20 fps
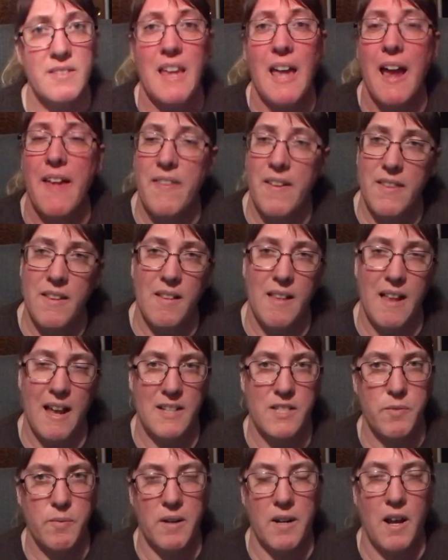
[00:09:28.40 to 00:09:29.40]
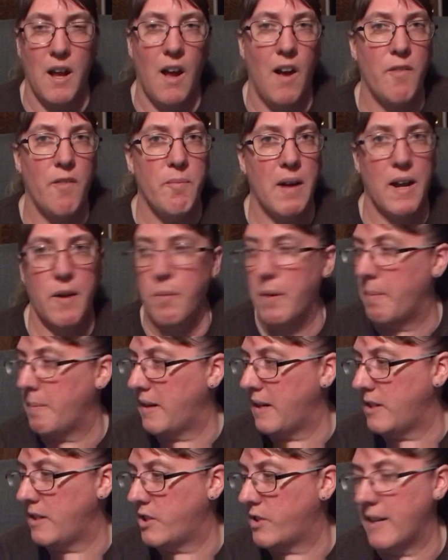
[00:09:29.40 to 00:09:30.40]
And then the last one of my Women
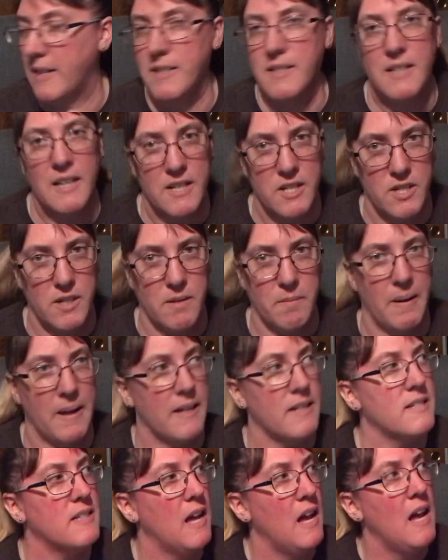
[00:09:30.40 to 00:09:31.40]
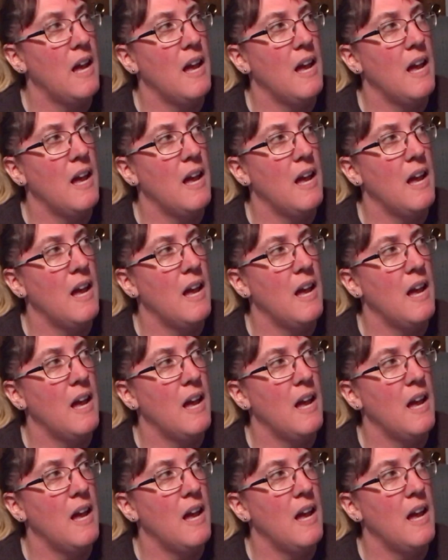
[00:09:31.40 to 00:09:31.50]
in Translation picks